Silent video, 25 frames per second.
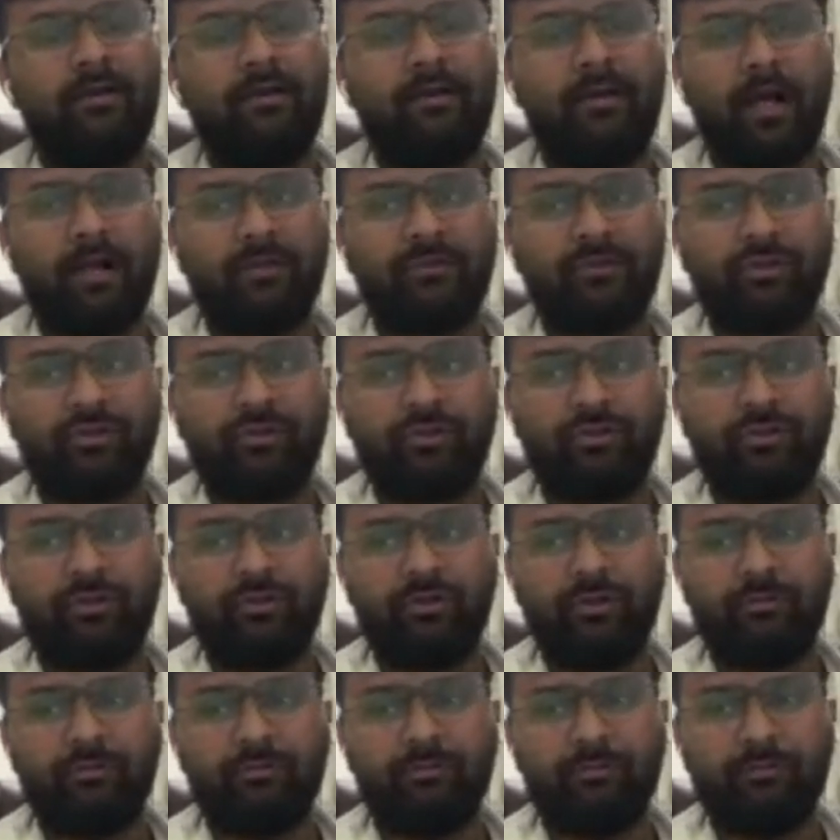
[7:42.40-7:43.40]
Yeah,
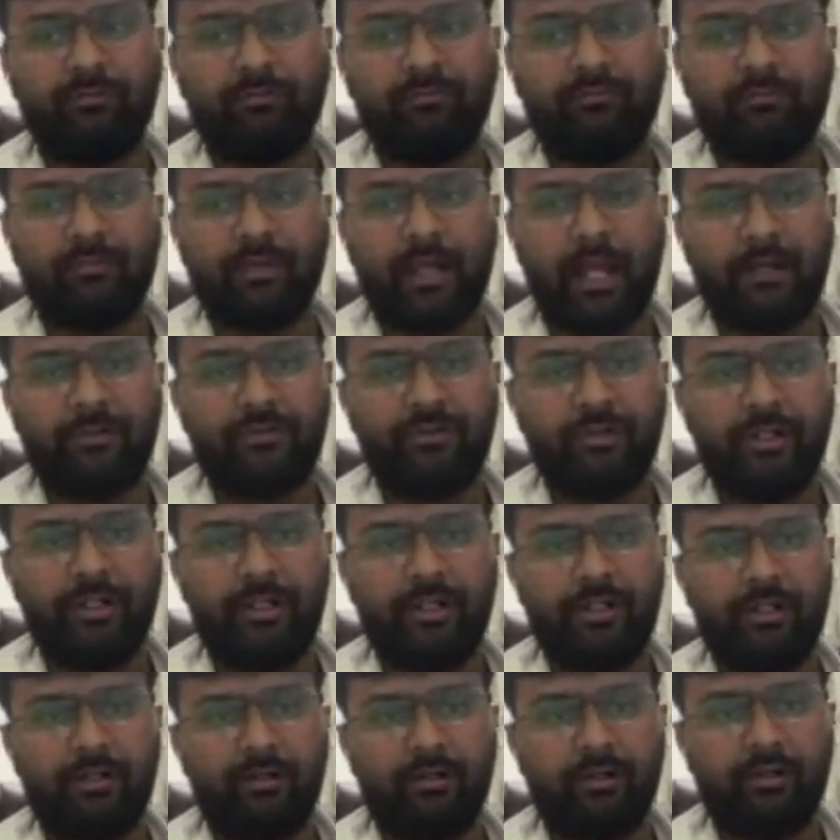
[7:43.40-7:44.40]
so
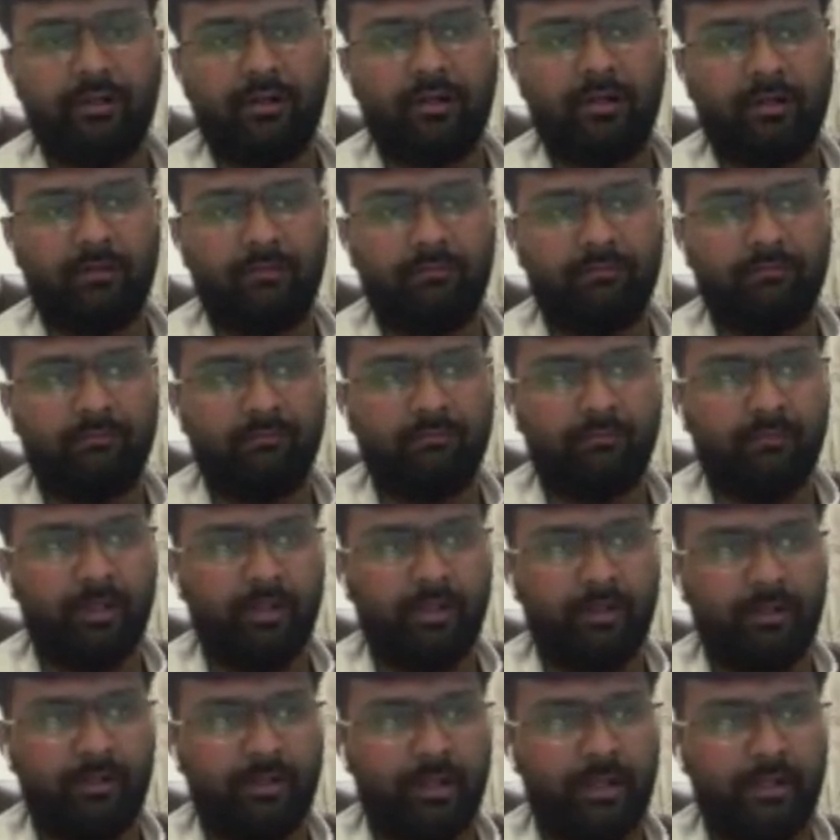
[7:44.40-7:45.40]
actually,
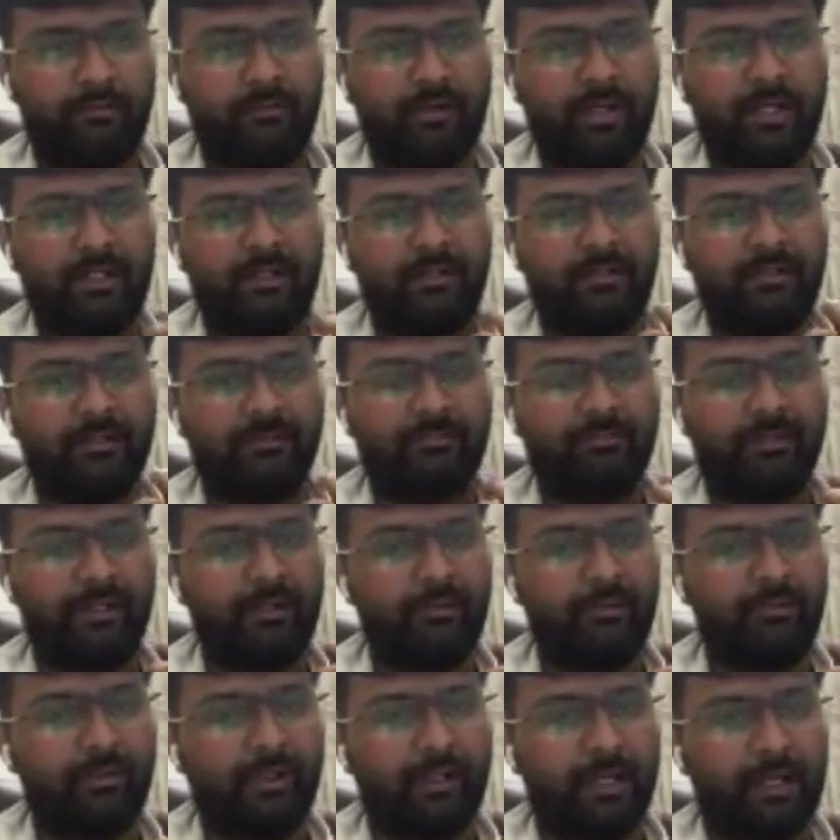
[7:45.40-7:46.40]
even in this
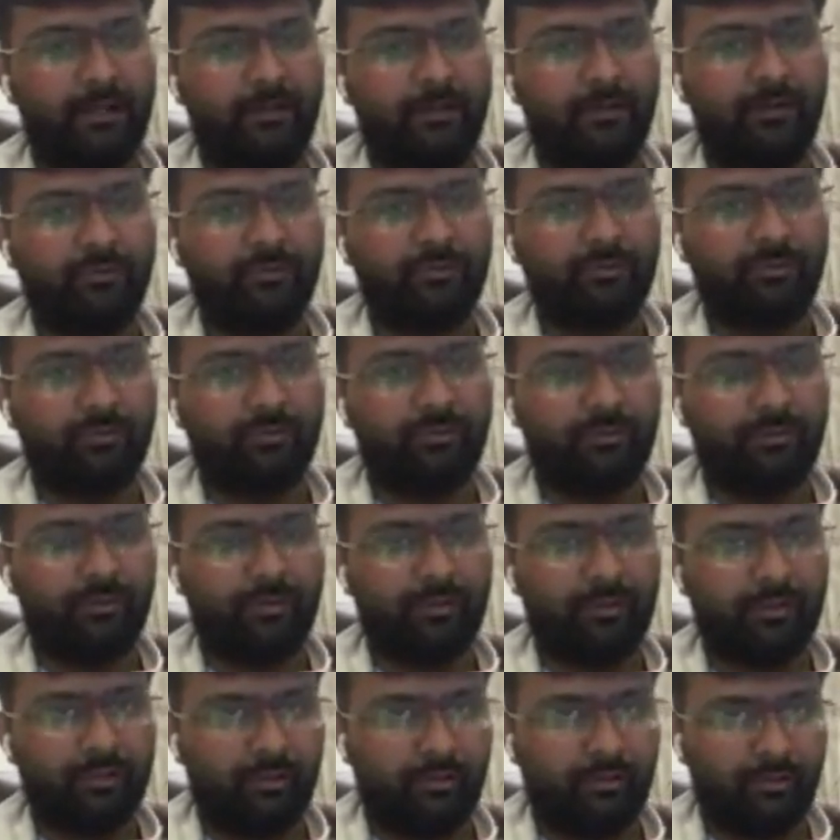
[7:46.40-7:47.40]
particular add-ons
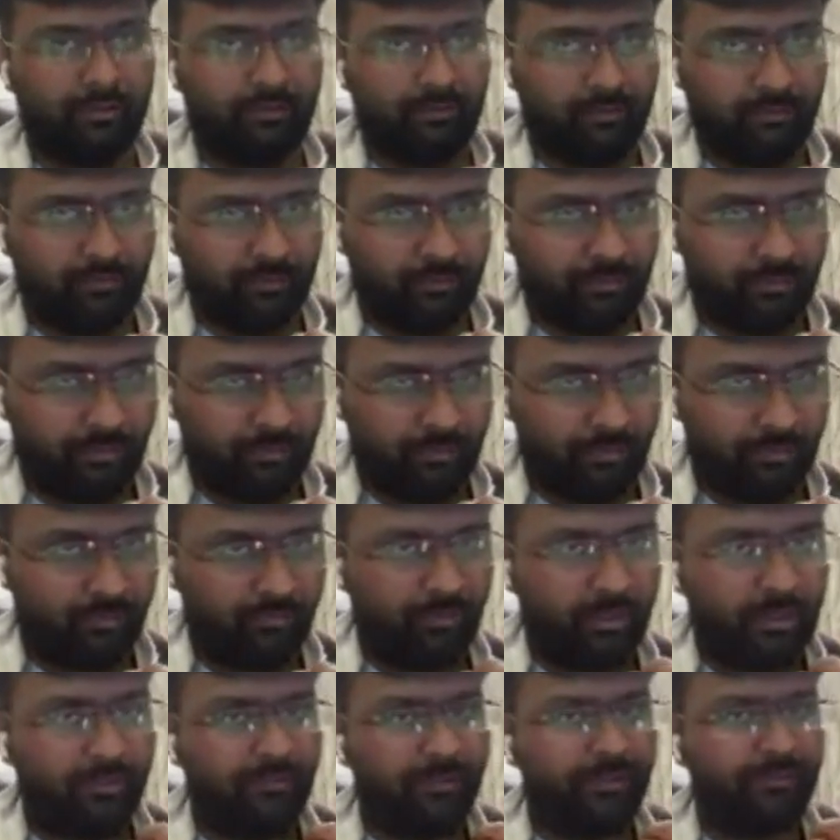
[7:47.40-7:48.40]
or
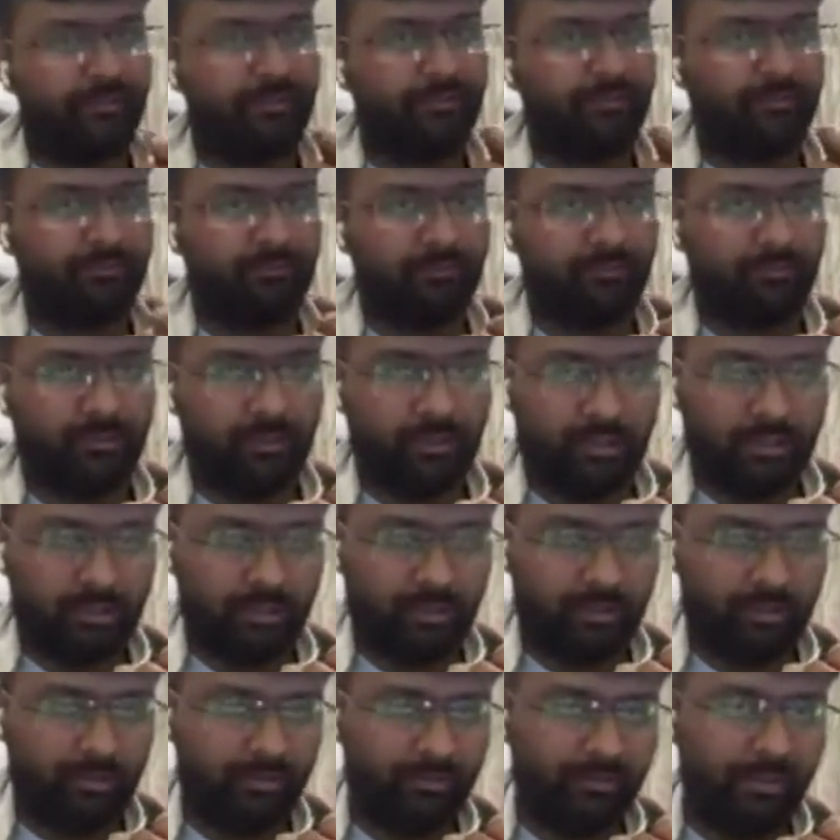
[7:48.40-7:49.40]
whatever this
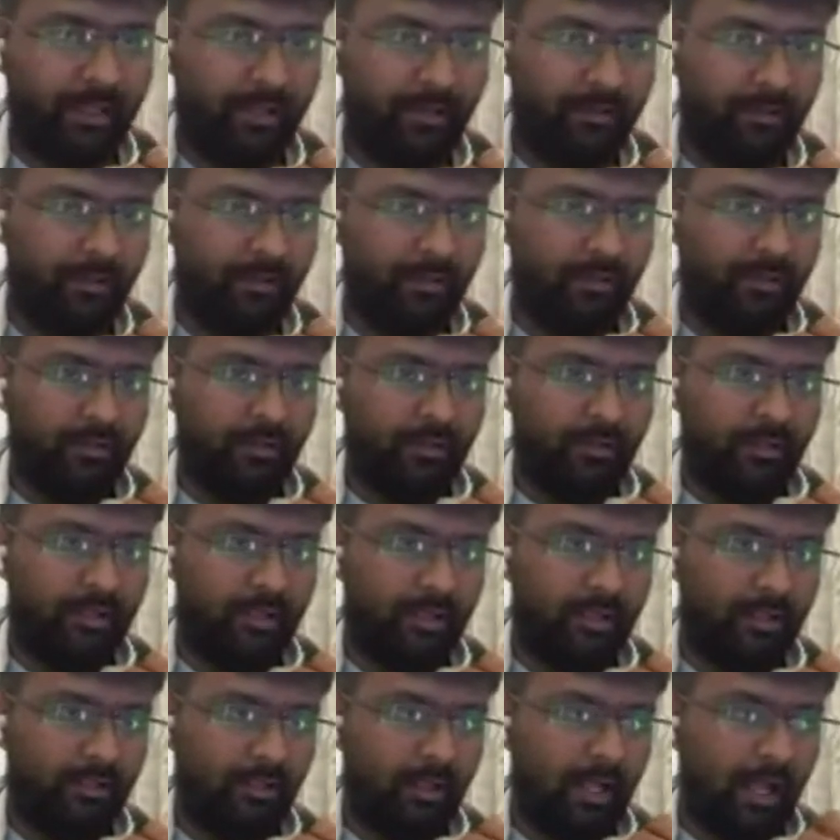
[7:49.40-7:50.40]
there,
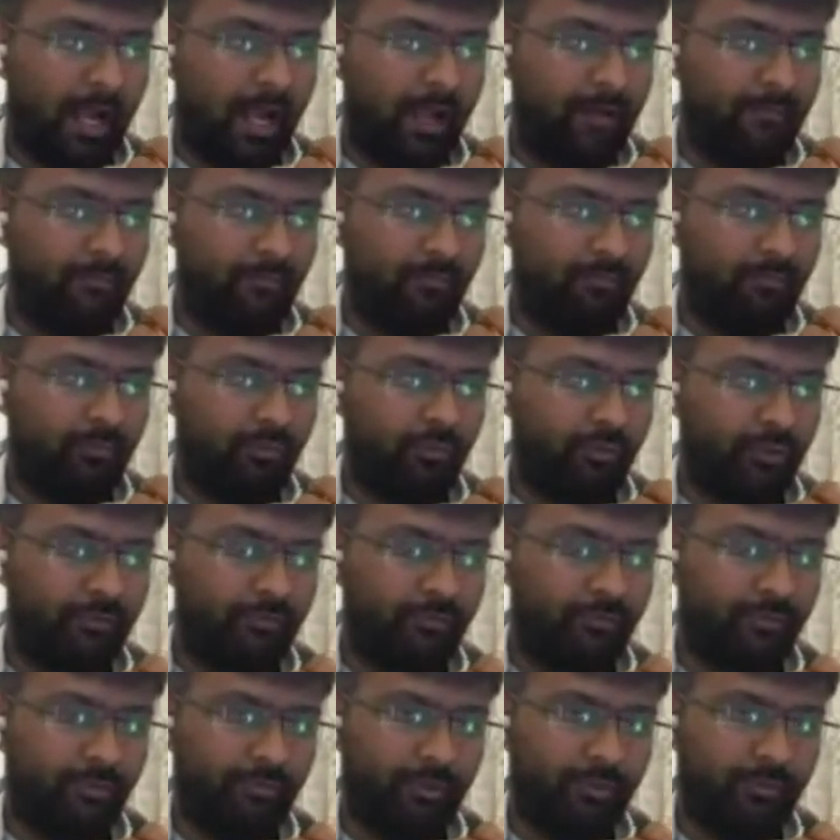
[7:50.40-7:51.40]
I'm
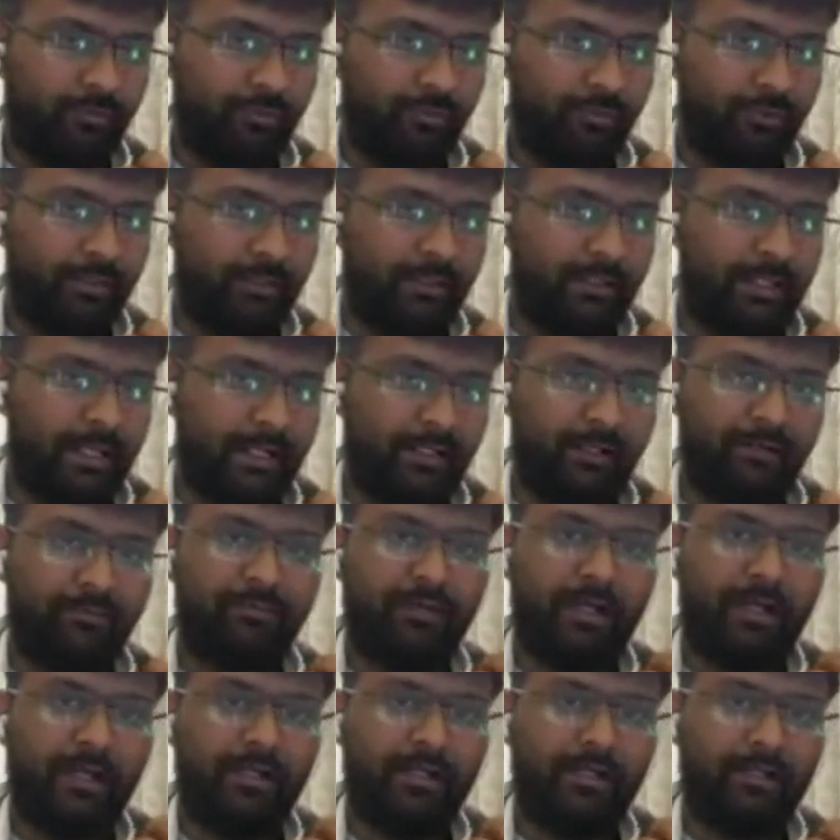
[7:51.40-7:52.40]
looking forward to get if
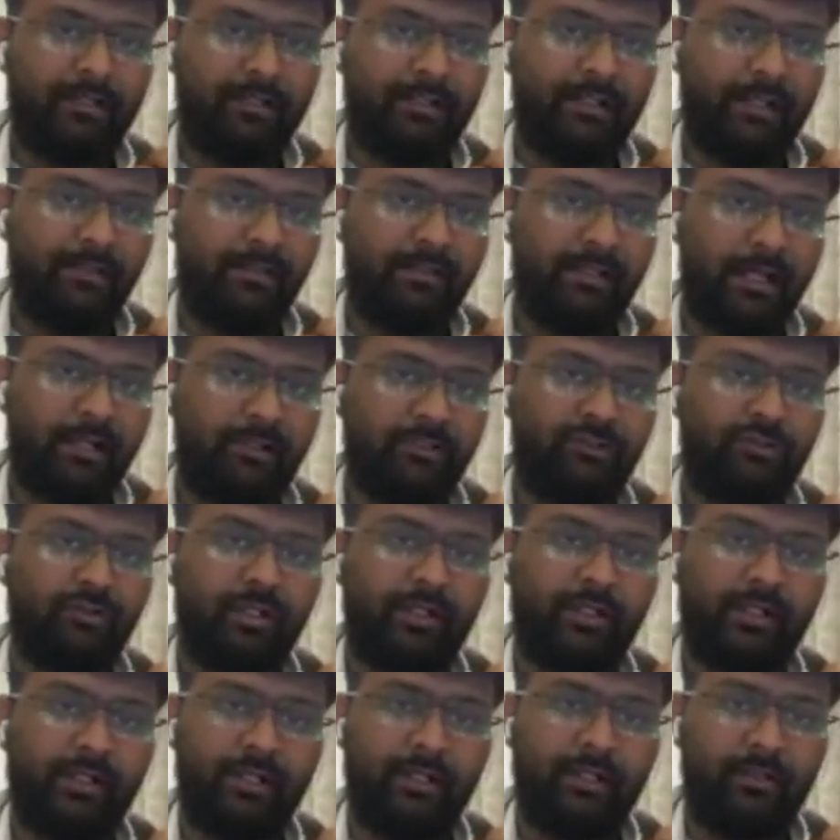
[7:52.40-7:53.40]
I can get the
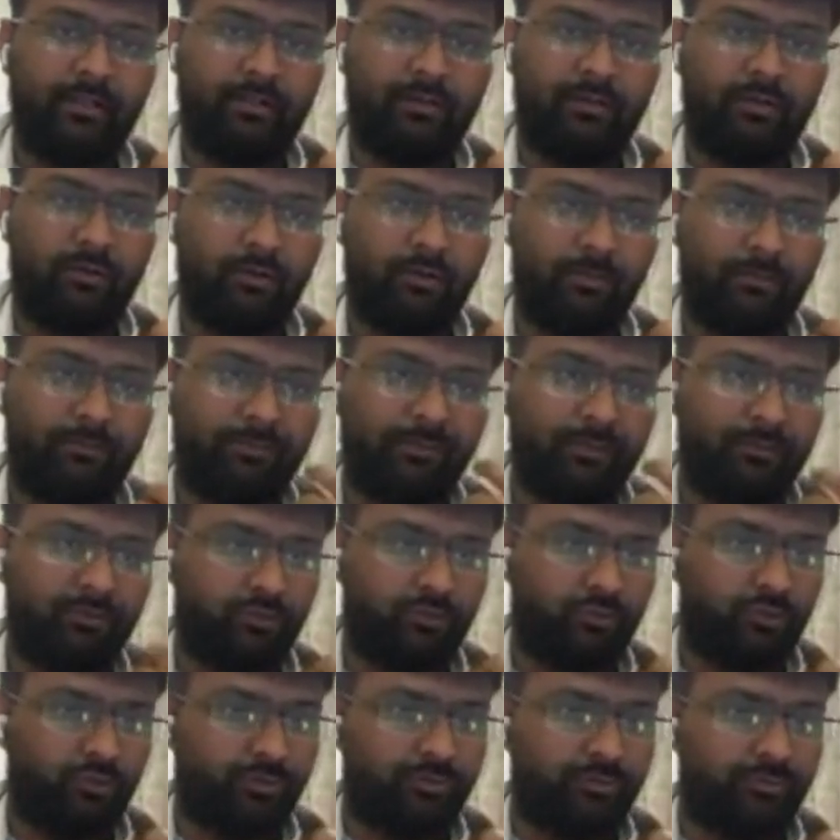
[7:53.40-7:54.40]
actual link of the
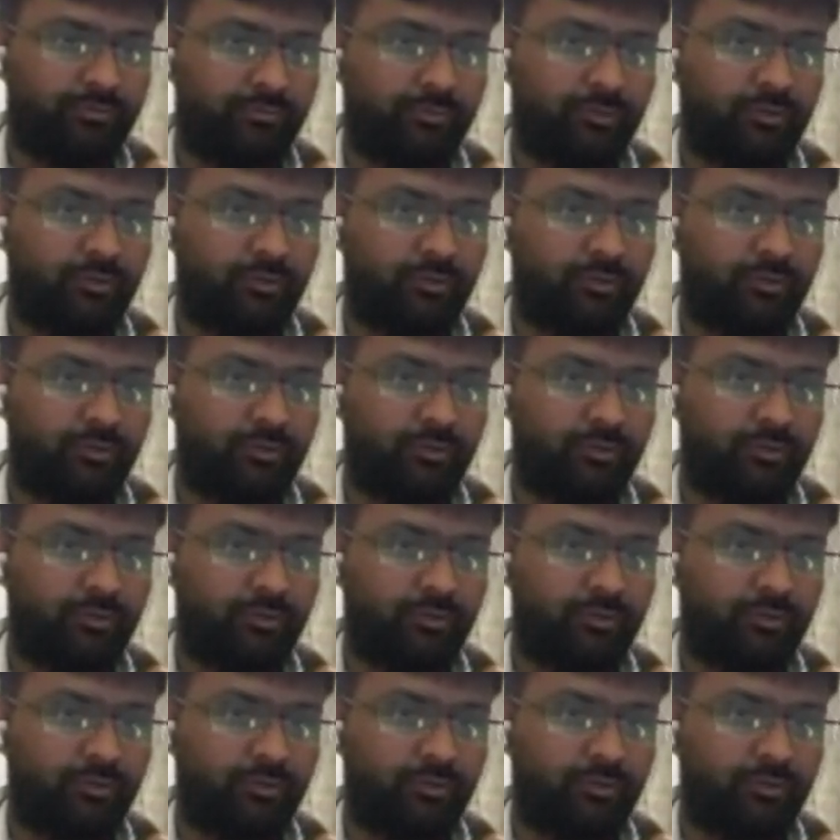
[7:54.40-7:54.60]
source.